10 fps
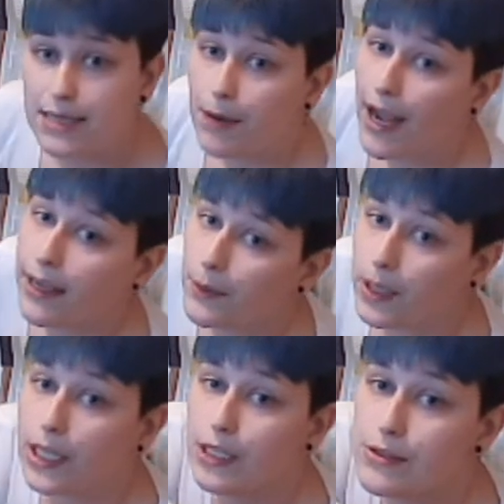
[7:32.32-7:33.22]
bracket, we're
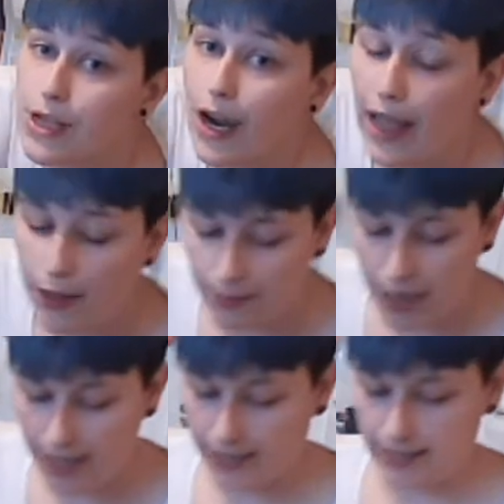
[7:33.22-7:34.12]
going to use our L
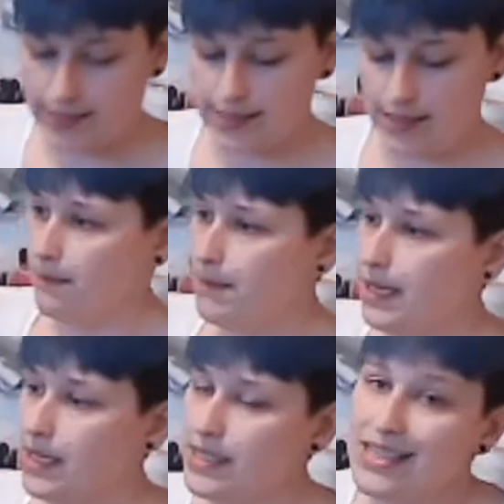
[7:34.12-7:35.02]
brackets
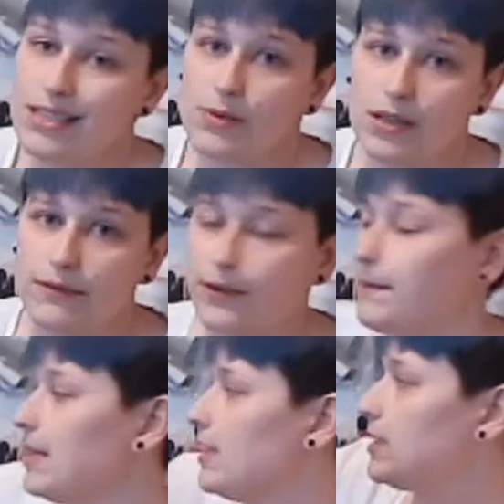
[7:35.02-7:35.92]
because this one for
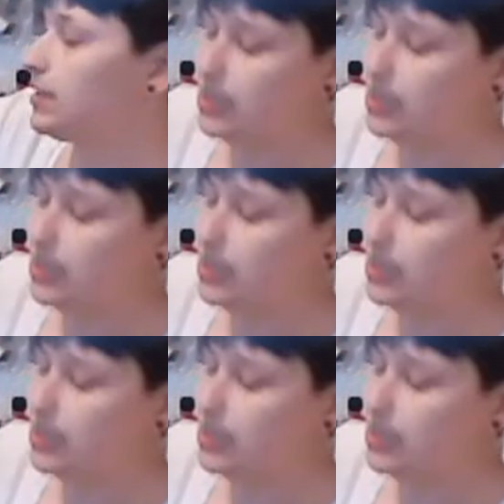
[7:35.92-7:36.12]
me is the